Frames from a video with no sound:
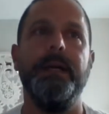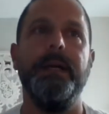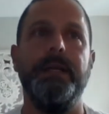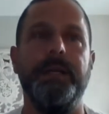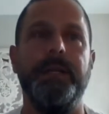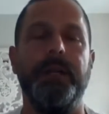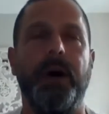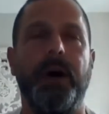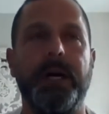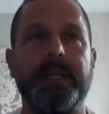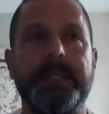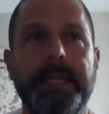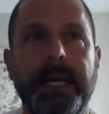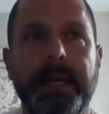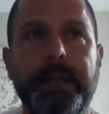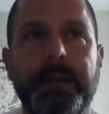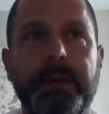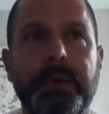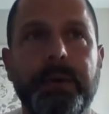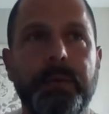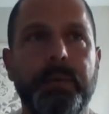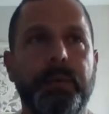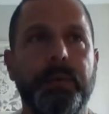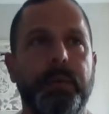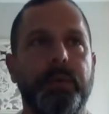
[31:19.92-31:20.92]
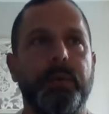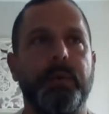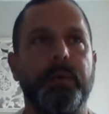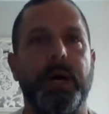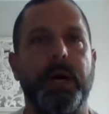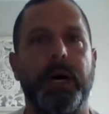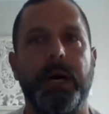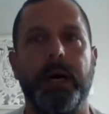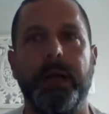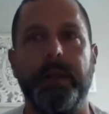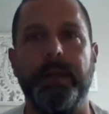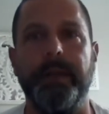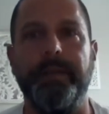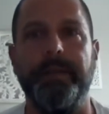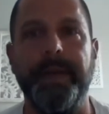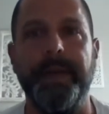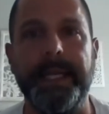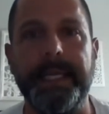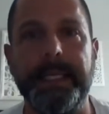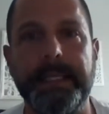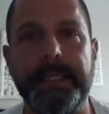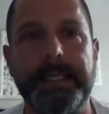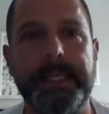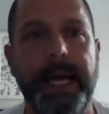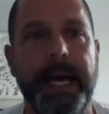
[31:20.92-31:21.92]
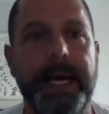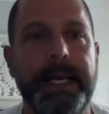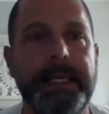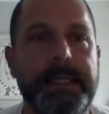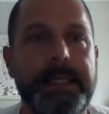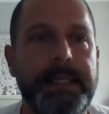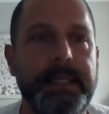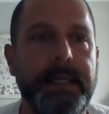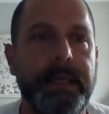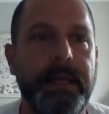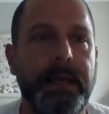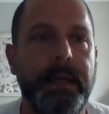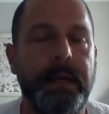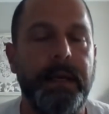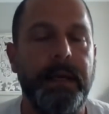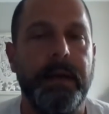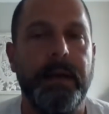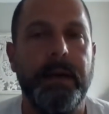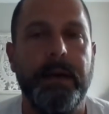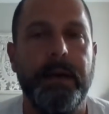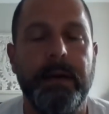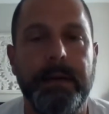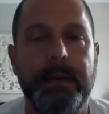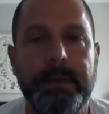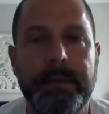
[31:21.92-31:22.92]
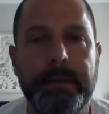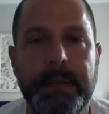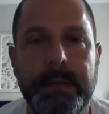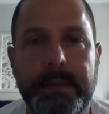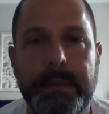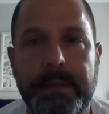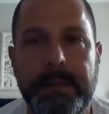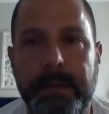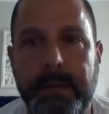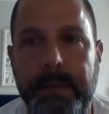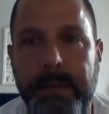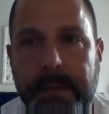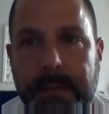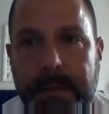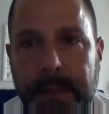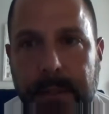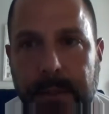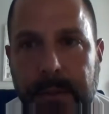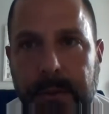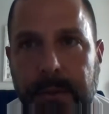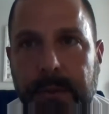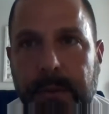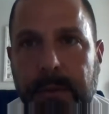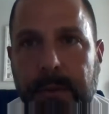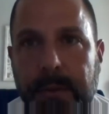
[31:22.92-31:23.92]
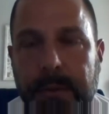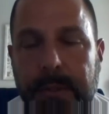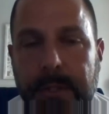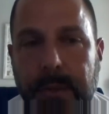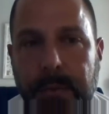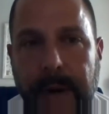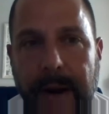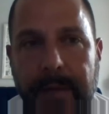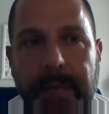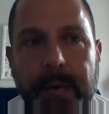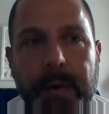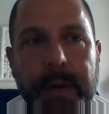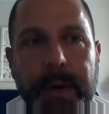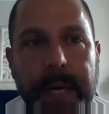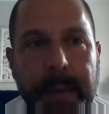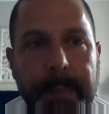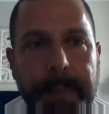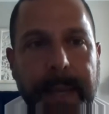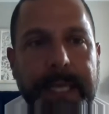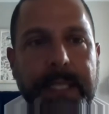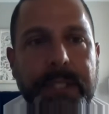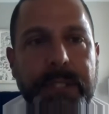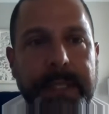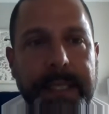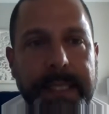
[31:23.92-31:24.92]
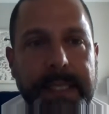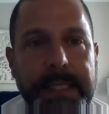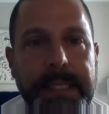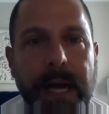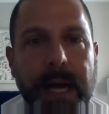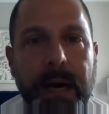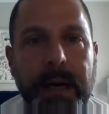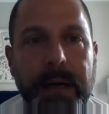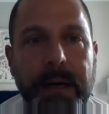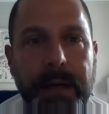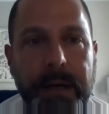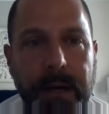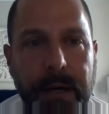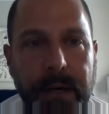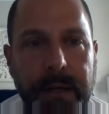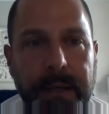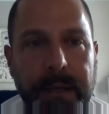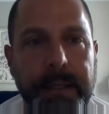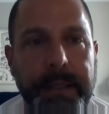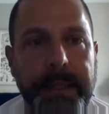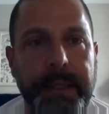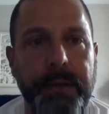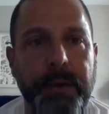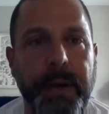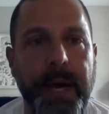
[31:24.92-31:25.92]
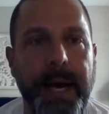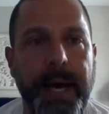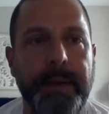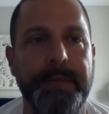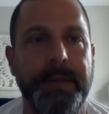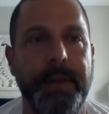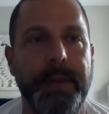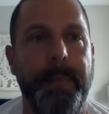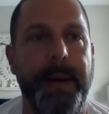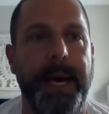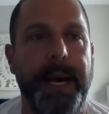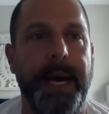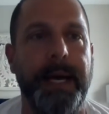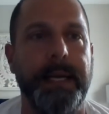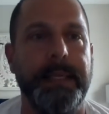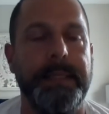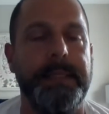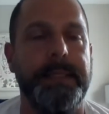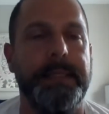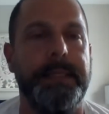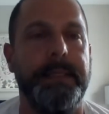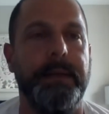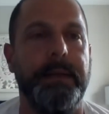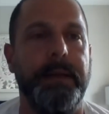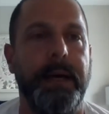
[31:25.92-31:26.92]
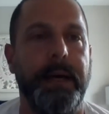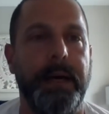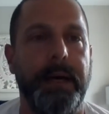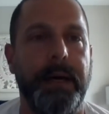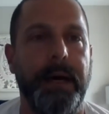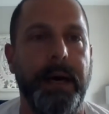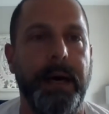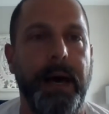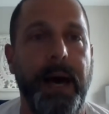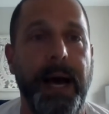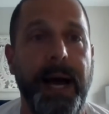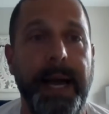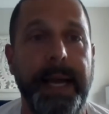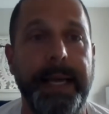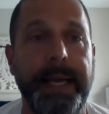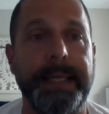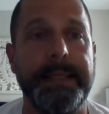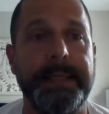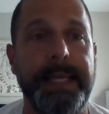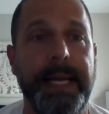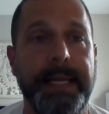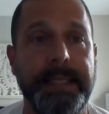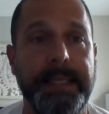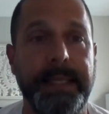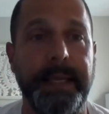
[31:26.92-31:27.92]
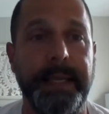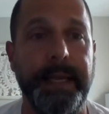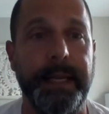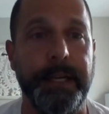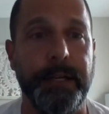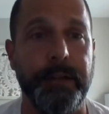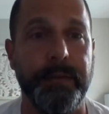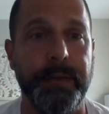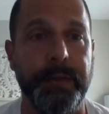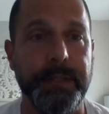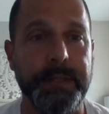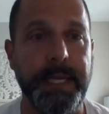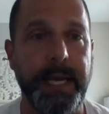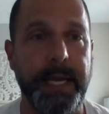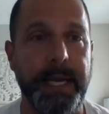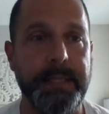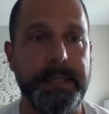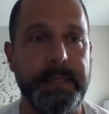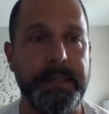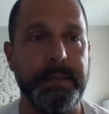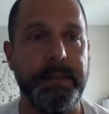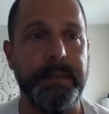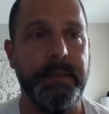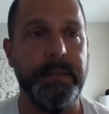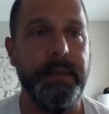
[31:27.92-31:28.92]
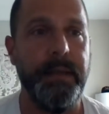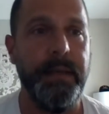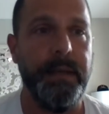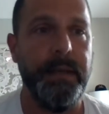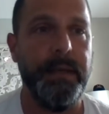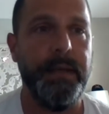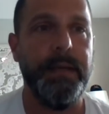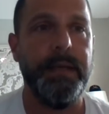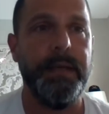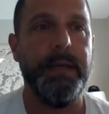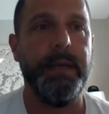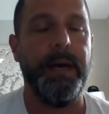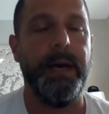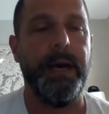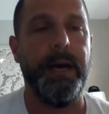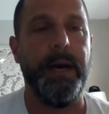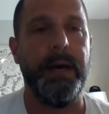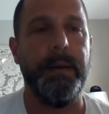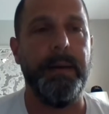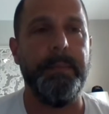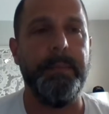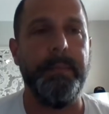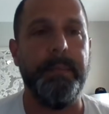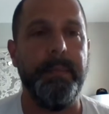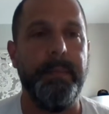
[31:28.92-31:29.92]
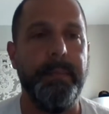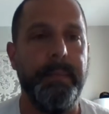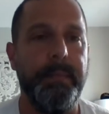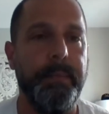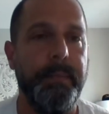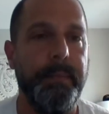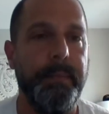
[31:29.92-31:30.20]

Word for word: you know, I'll tell you, uh, the fitness test to to referee in Major League Soccer currently, you have to pass uh, a high intensity interval test. Um,